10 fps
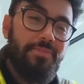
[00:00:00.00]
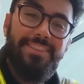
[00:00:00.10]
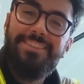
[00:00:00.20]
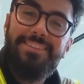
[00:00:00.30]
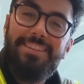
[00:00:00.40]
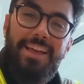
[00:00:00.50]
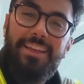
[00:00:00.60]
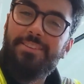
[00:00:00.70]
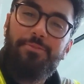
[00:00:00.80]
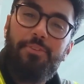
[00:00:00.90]
This is like
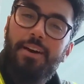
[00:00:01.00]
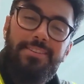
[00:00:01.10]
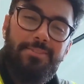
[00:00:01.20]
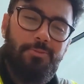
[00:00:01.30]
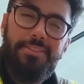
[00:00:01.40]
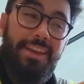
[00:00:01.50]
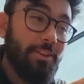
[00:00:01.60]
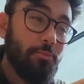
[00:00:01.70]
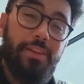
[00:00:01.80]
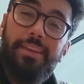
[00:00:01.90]
his first or
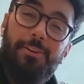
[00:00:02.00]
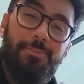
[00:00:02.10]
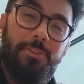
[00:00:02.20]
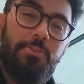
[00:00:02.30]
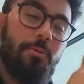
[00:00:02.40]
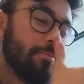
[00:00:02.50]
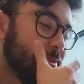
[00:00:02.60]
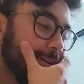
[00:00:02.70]
second week on the job,